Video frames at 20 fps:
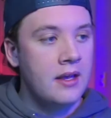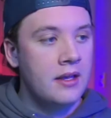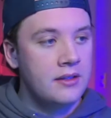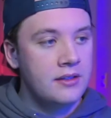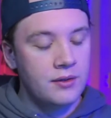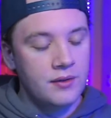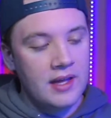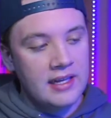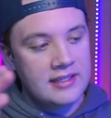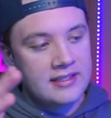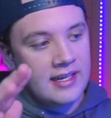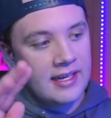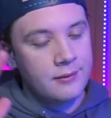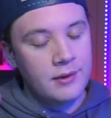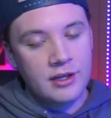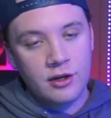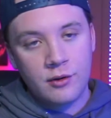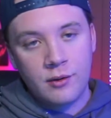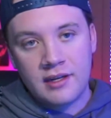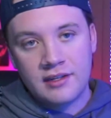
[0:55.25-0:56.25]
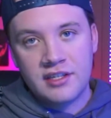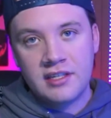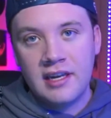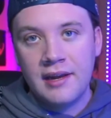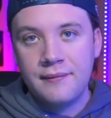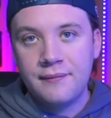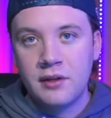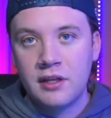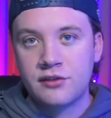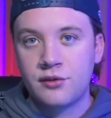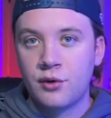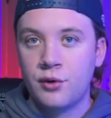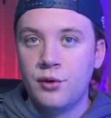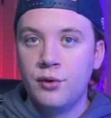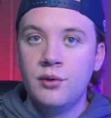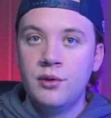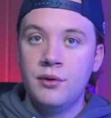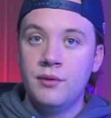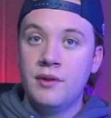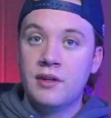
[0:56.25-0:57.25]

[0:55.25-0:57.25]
So that's like when you're watching Netflix or Hulu,